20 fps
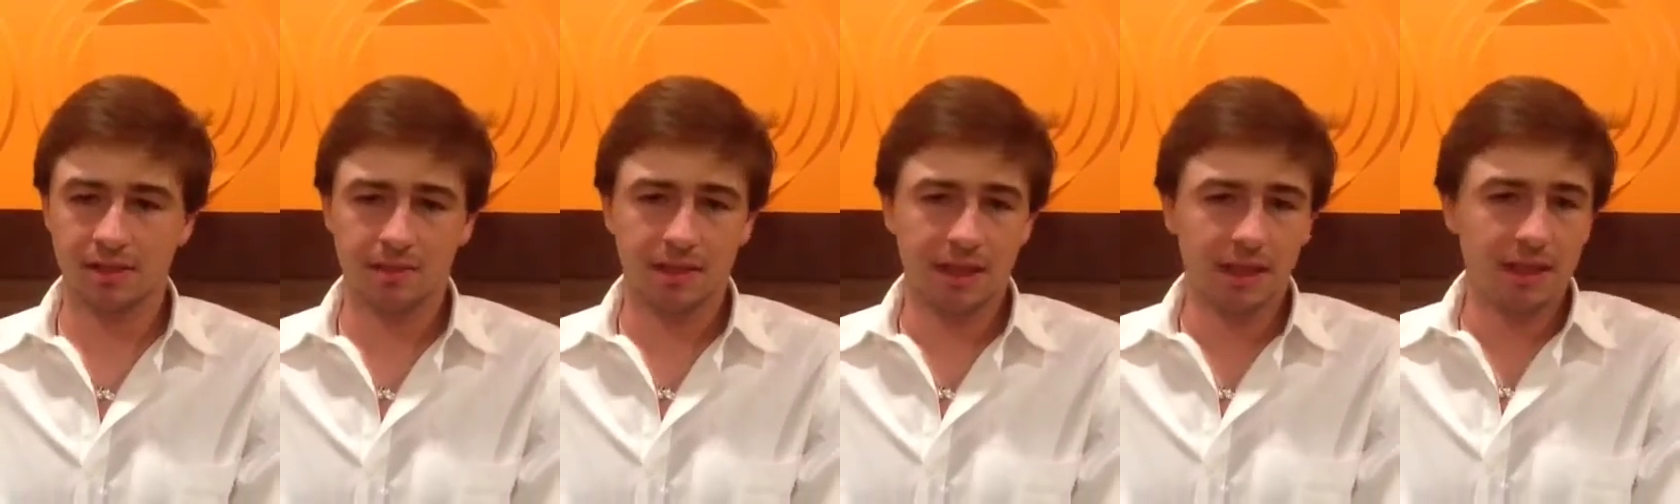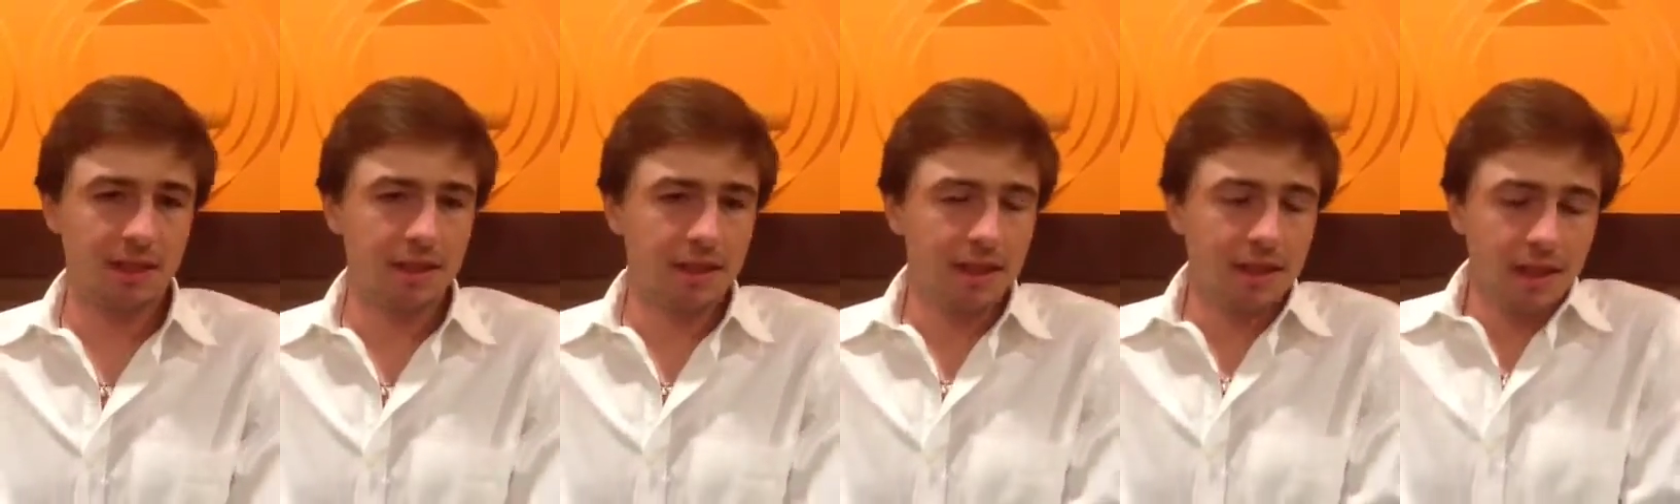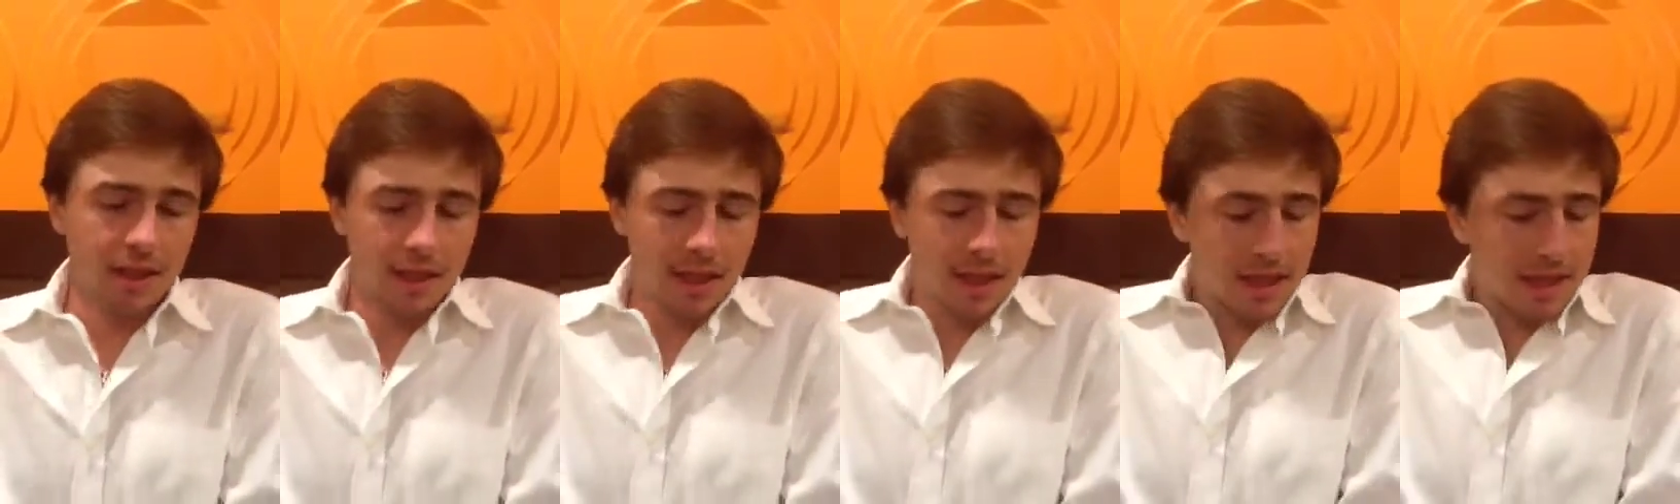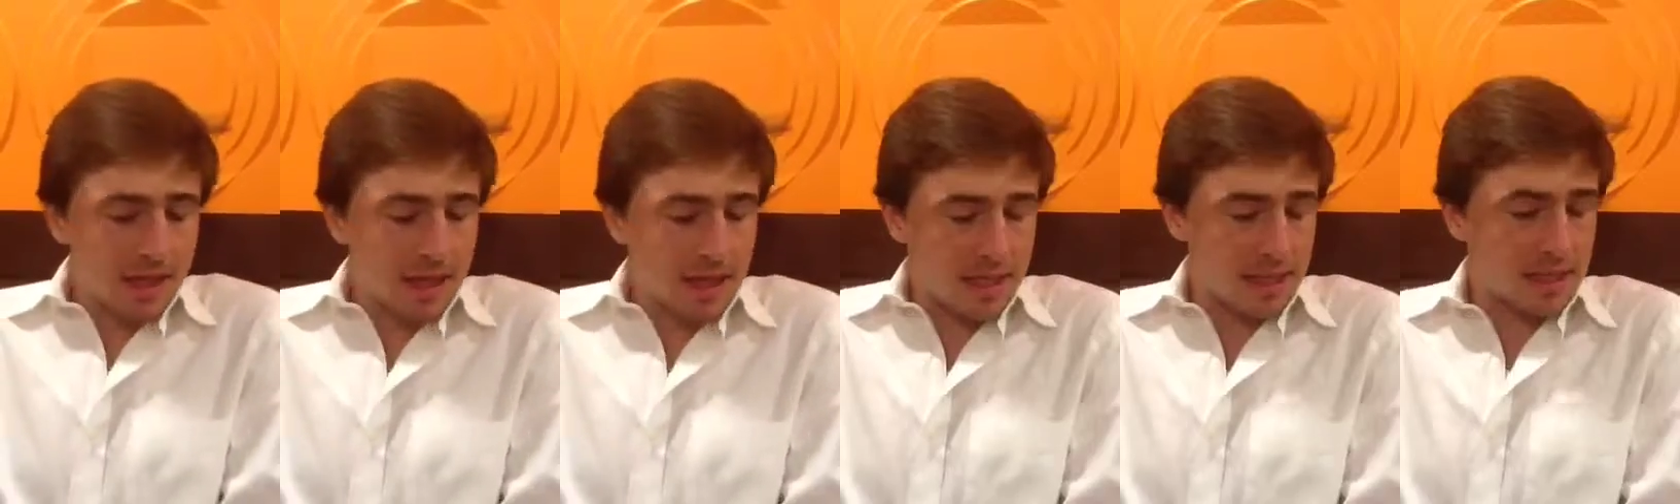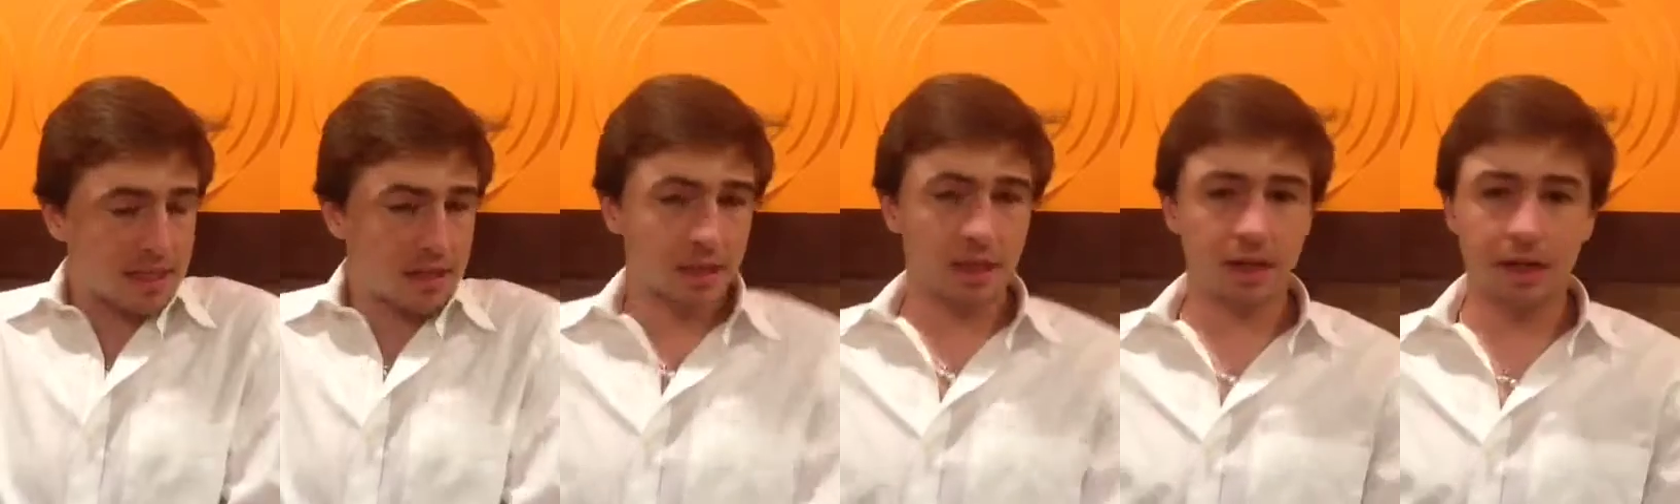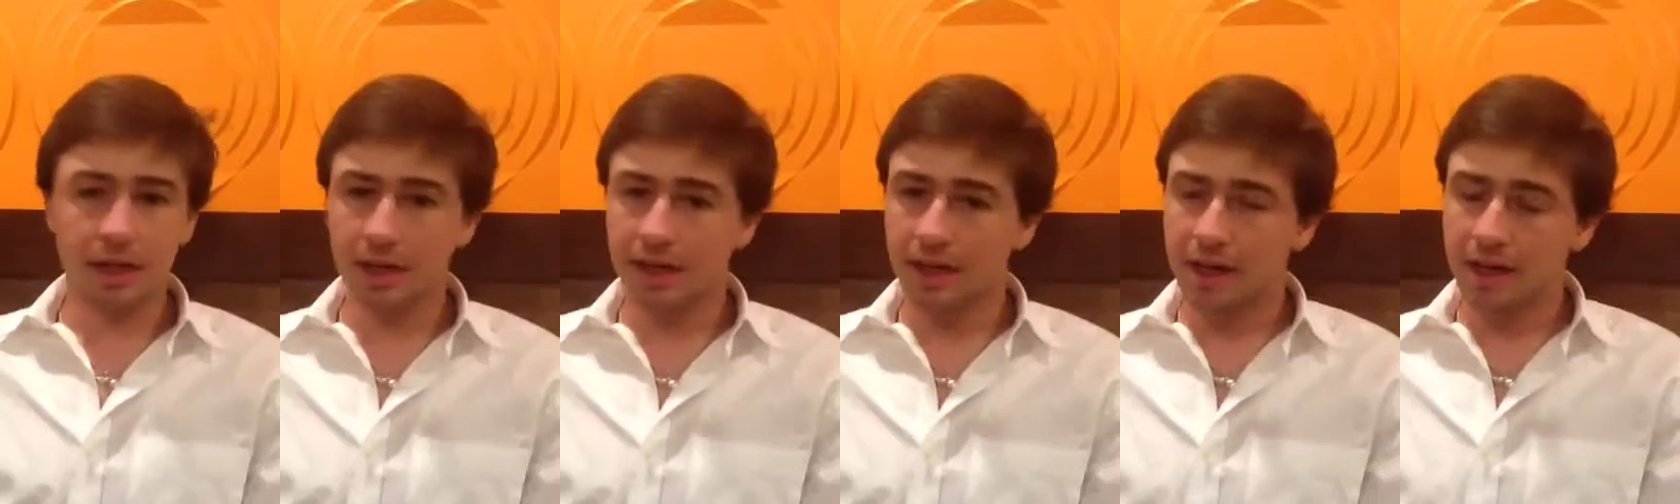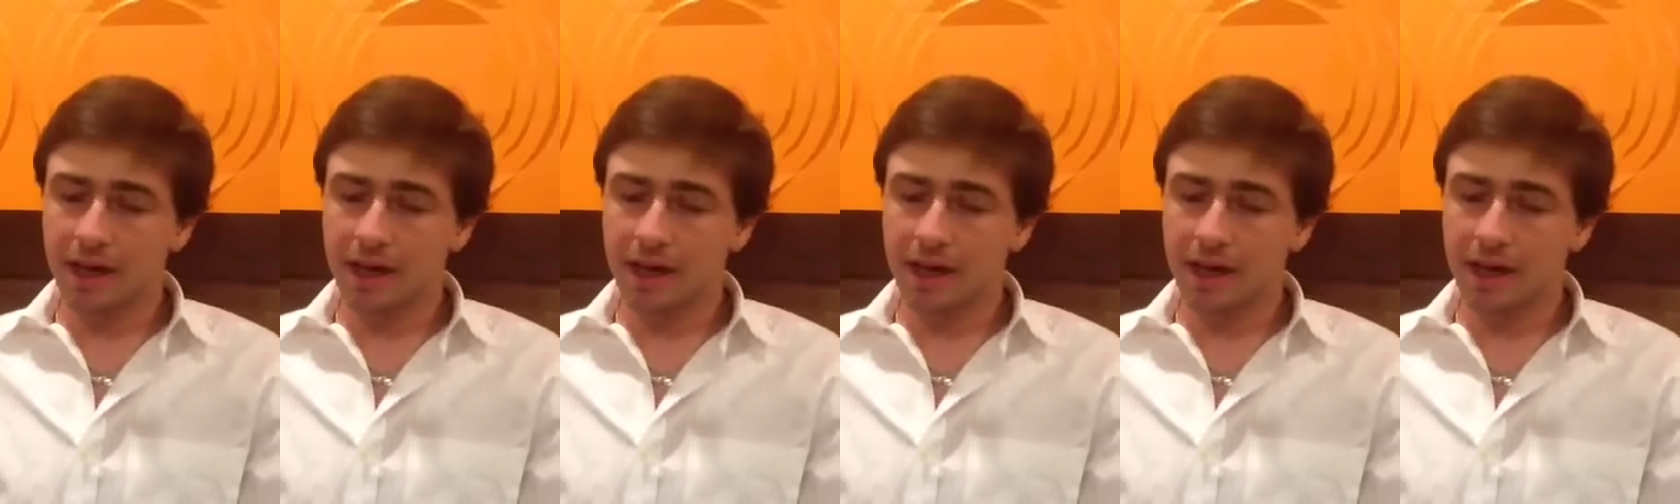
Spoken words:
to me that he's learned,